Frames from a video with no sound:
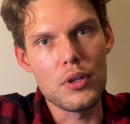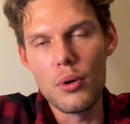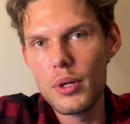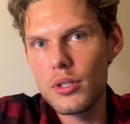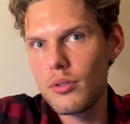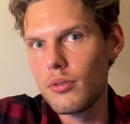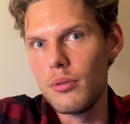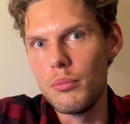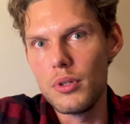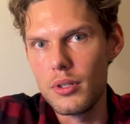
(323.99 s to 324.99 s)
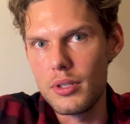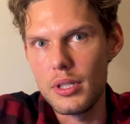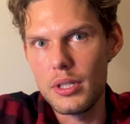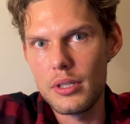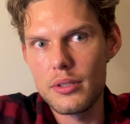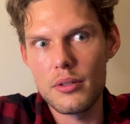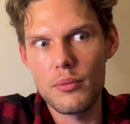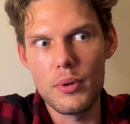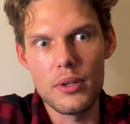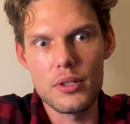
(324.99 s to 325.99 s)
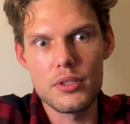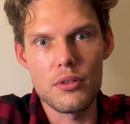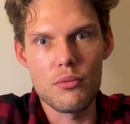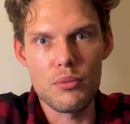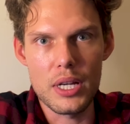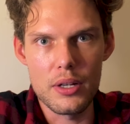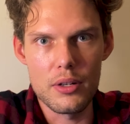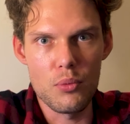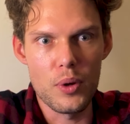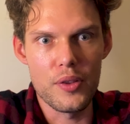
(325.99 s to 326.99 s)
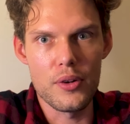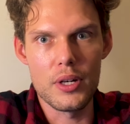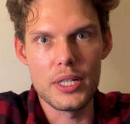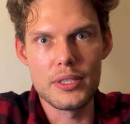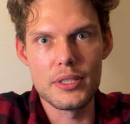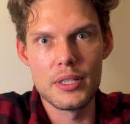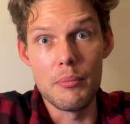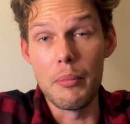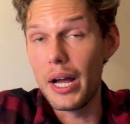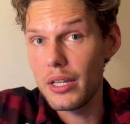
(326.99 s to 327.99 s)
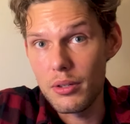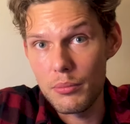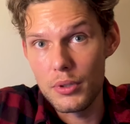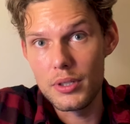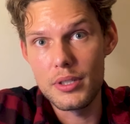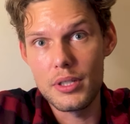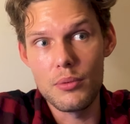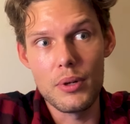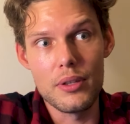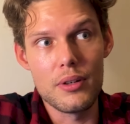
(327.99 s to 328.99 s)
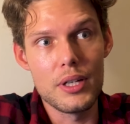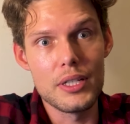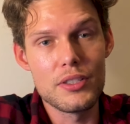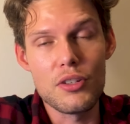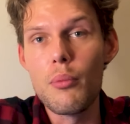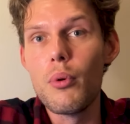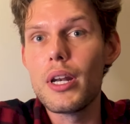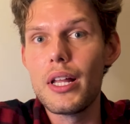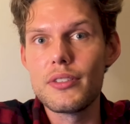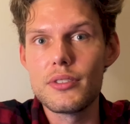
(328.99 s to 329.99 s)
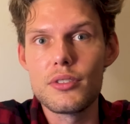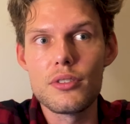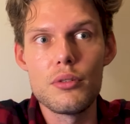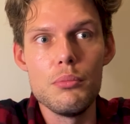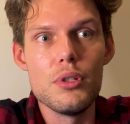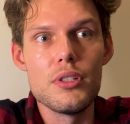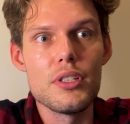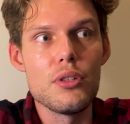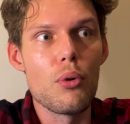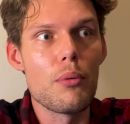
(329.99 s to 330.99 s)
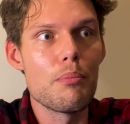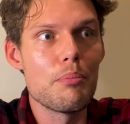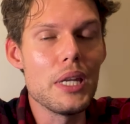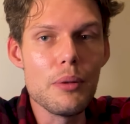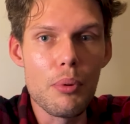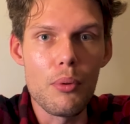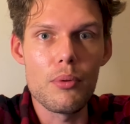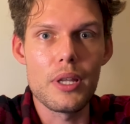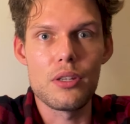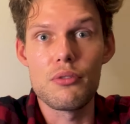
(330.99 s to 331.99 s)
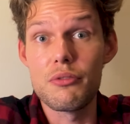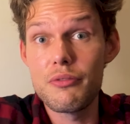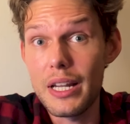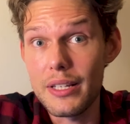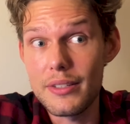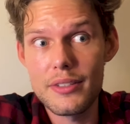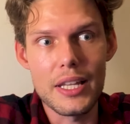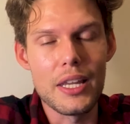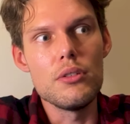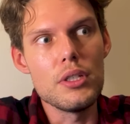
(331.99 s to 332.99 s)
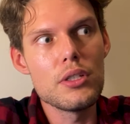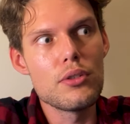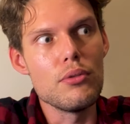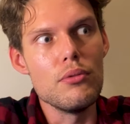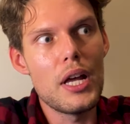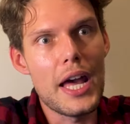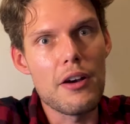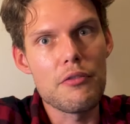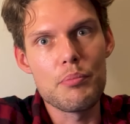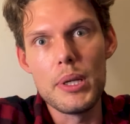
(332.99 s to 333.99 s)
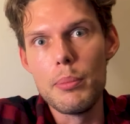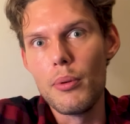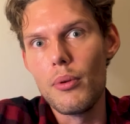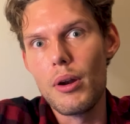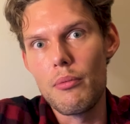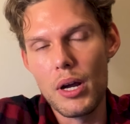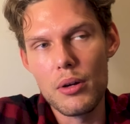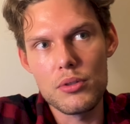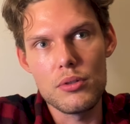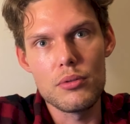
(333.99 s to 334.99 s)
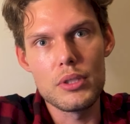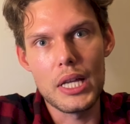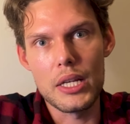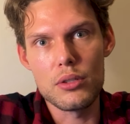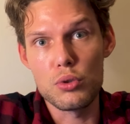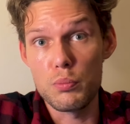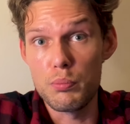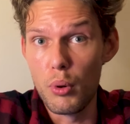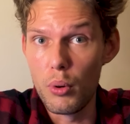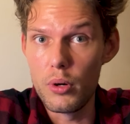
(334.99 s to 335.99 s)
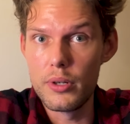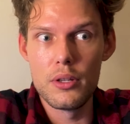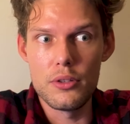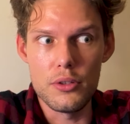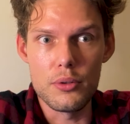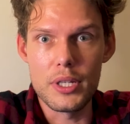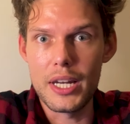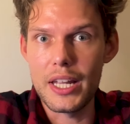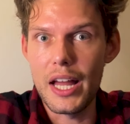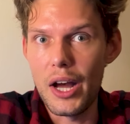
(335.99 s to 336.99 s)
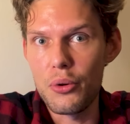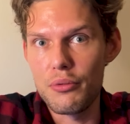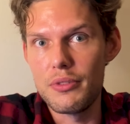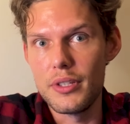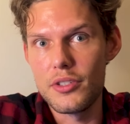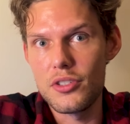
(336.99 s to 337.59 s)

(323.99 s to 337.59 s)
go into communities, whether it's on Reddit, whether it's my community, whether it's someone else's community or people like your friends, like you need to have people around you that support you getting out of this